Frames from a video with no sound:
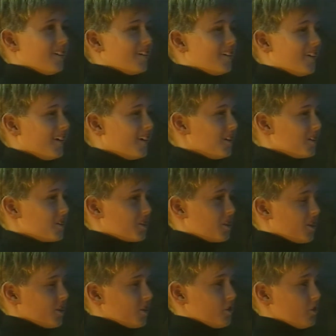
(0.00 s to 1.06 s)
No, it's
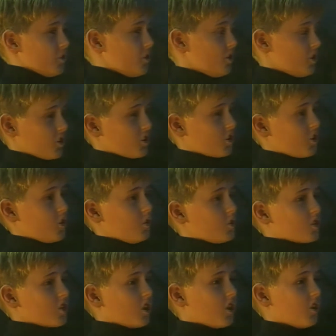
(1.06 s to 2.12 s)
they just too
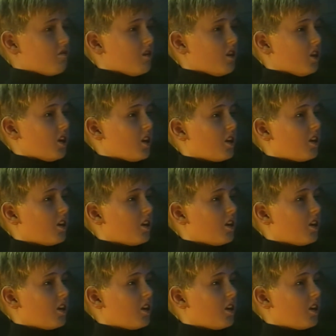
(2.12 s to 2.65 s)
slow, really.